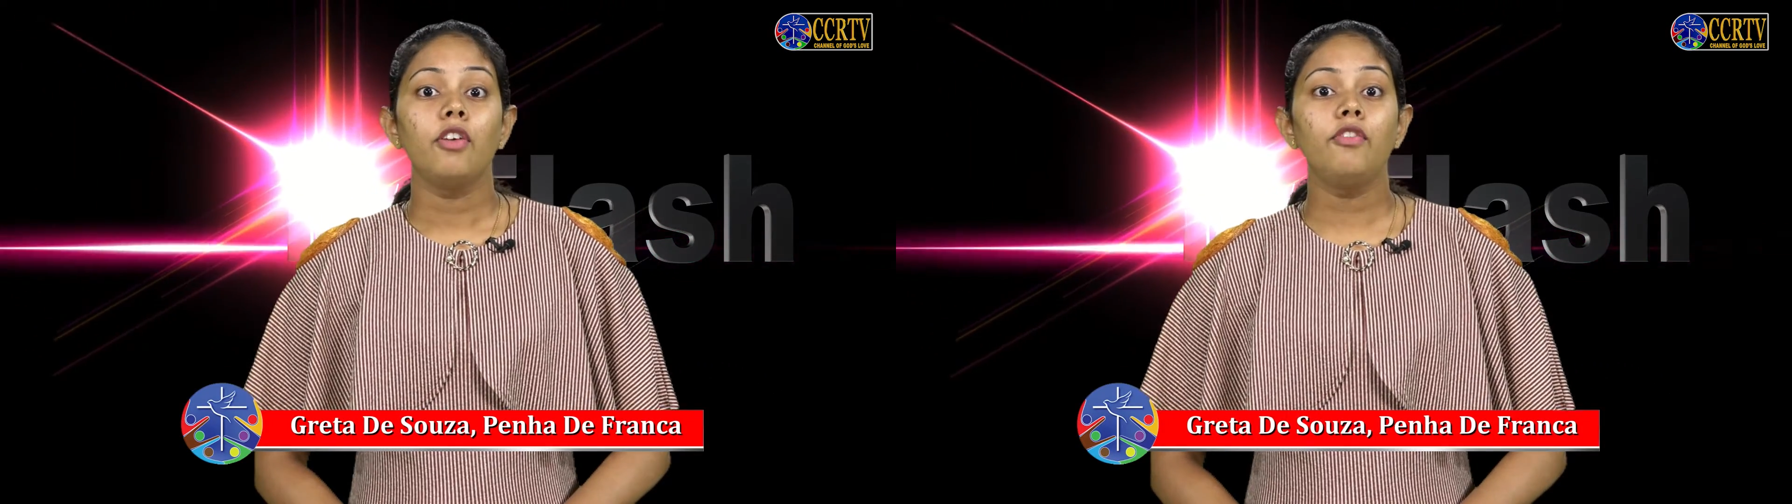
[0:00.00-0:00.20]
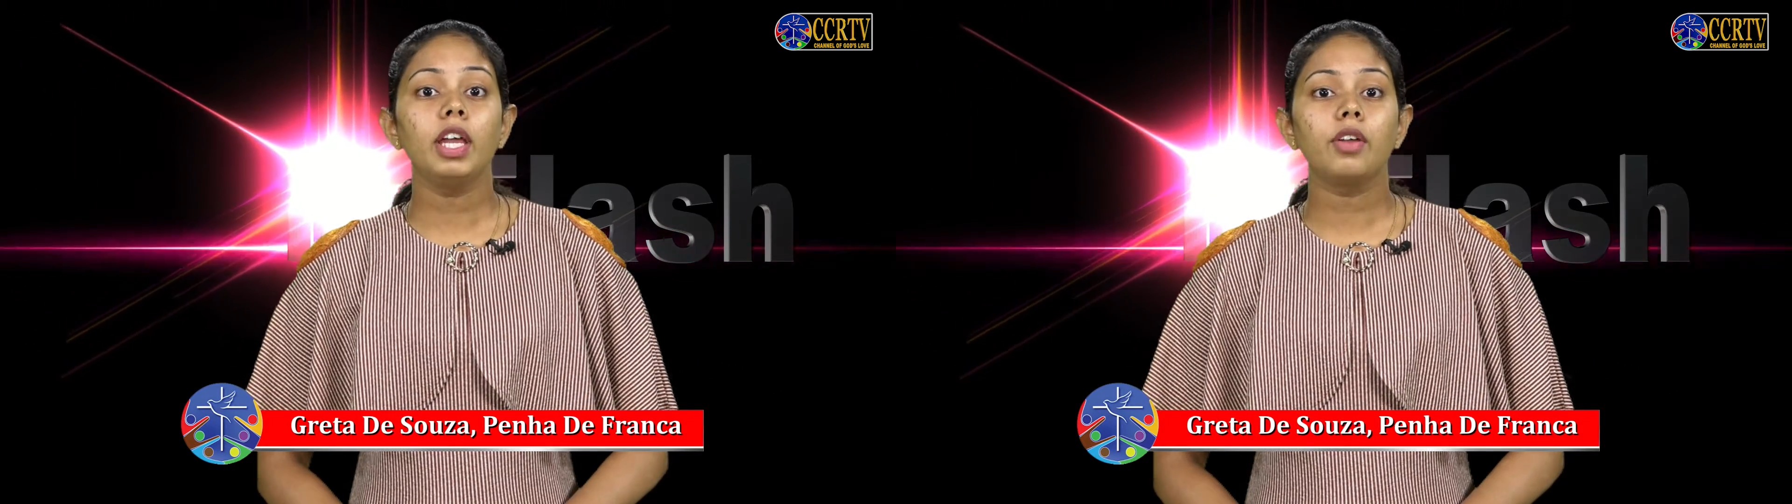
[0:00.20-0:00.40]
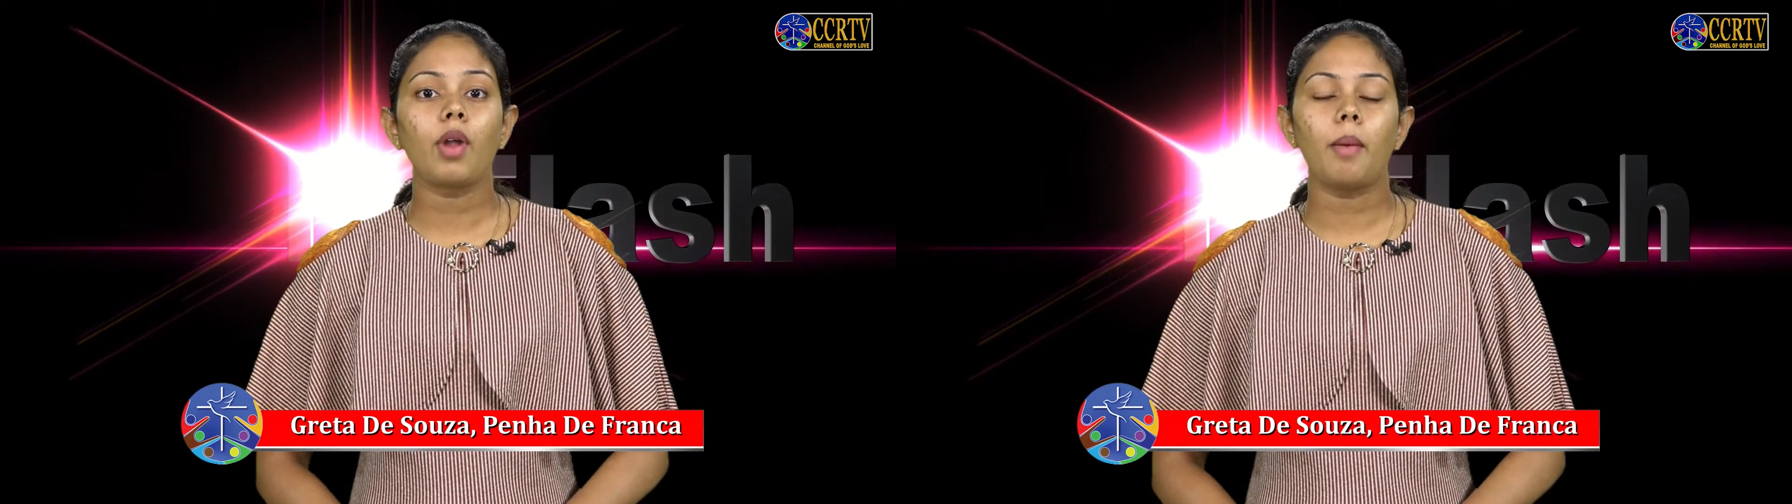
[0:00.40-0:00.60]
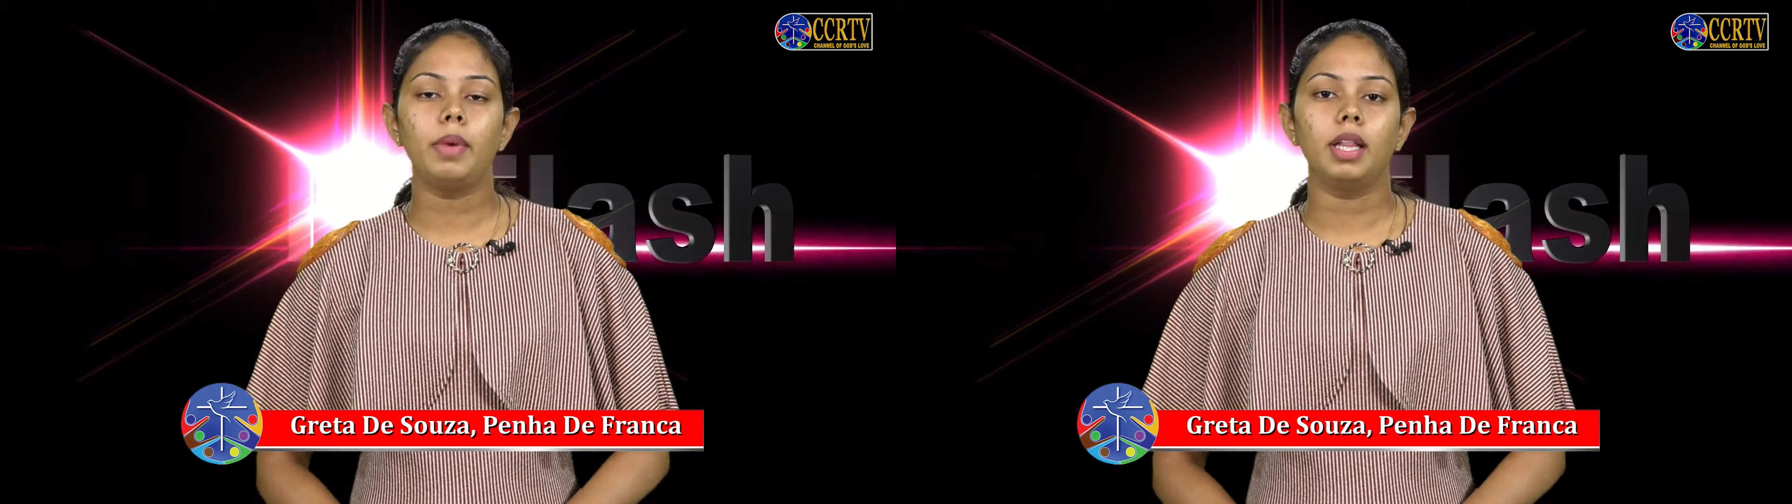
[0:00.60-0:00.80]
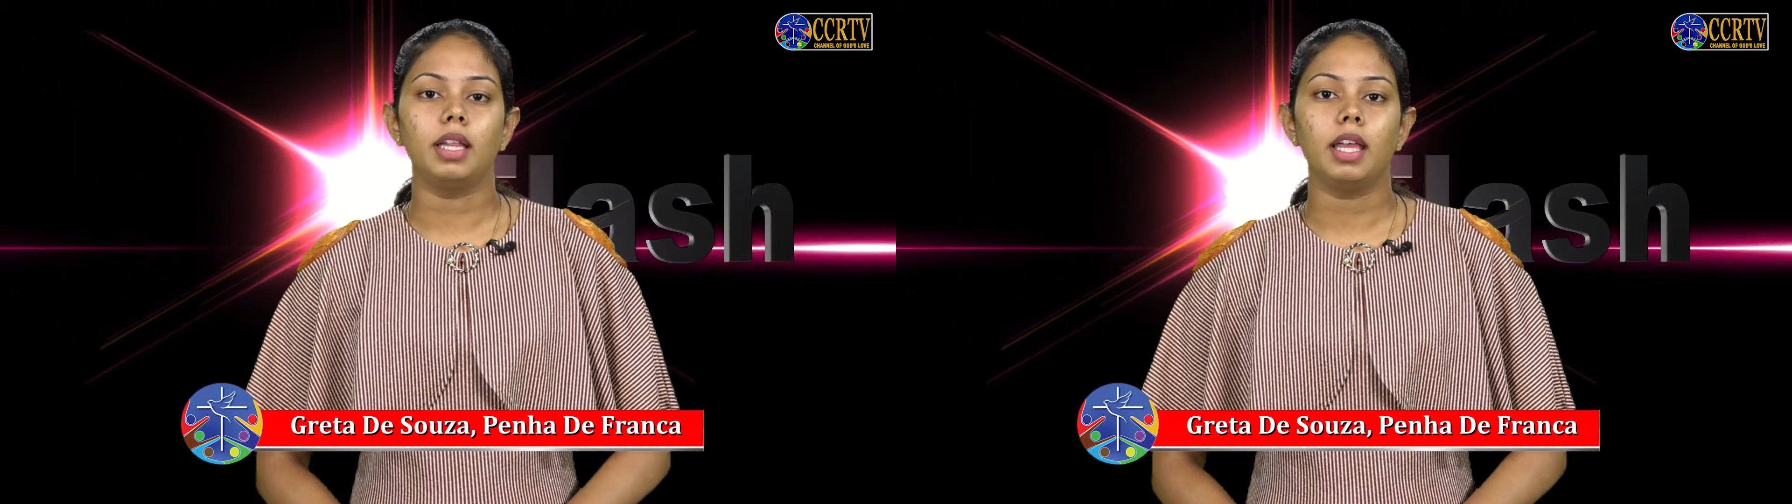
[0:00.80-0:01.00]
We
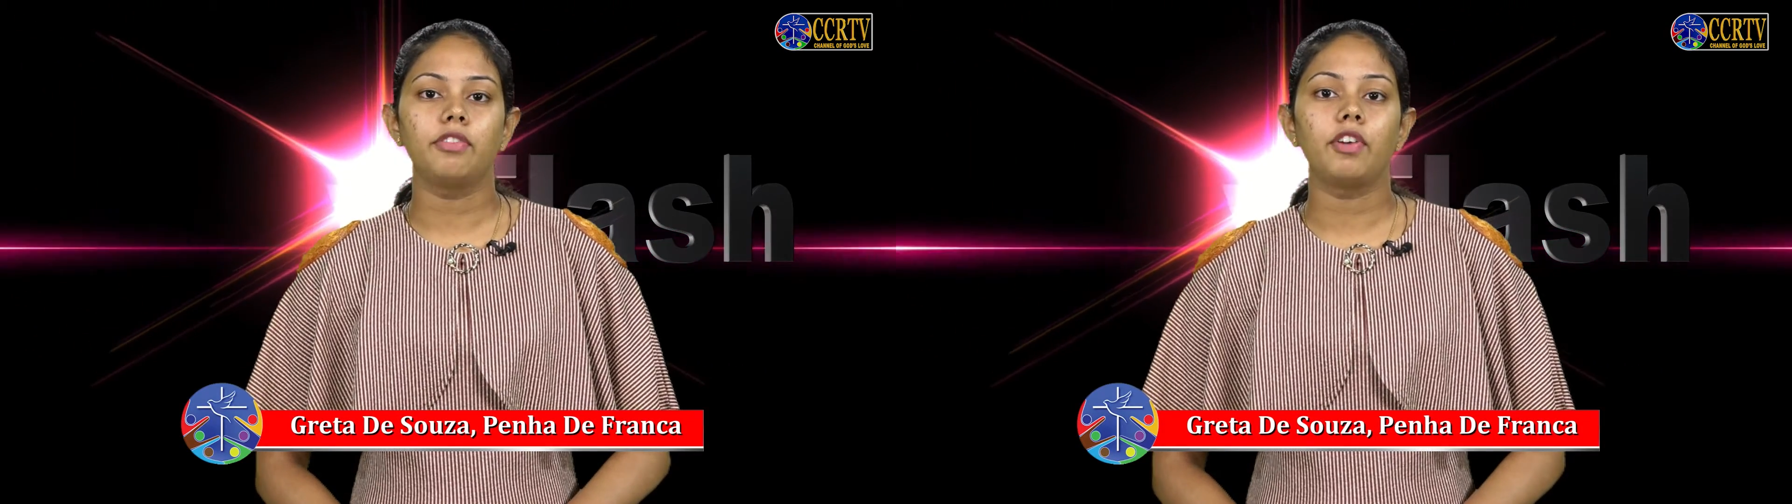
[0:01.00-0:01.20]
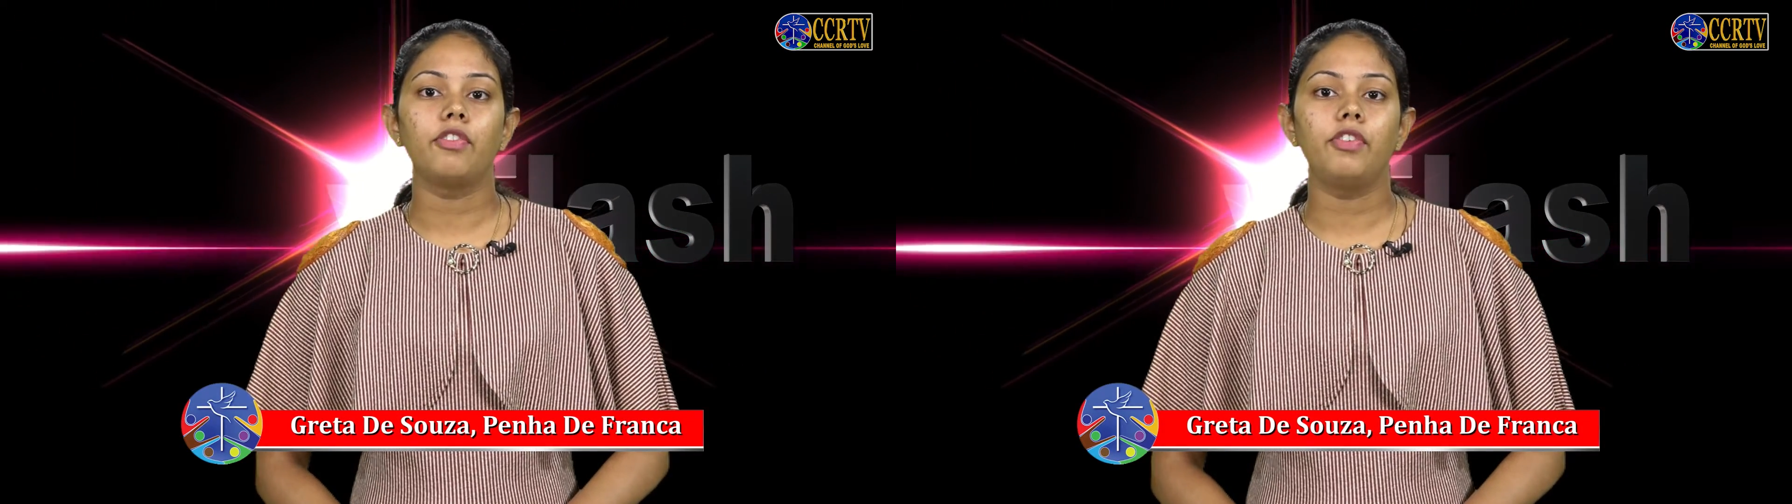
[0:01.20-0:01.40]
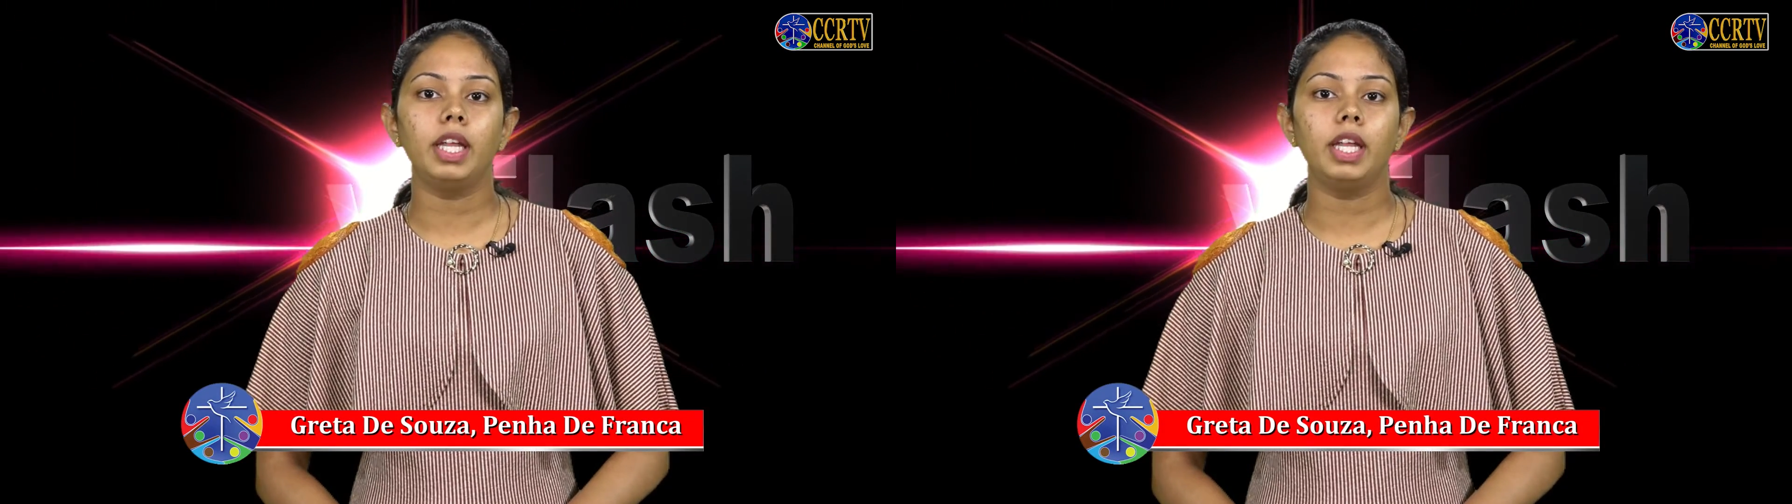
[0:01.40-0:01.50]
grumble if our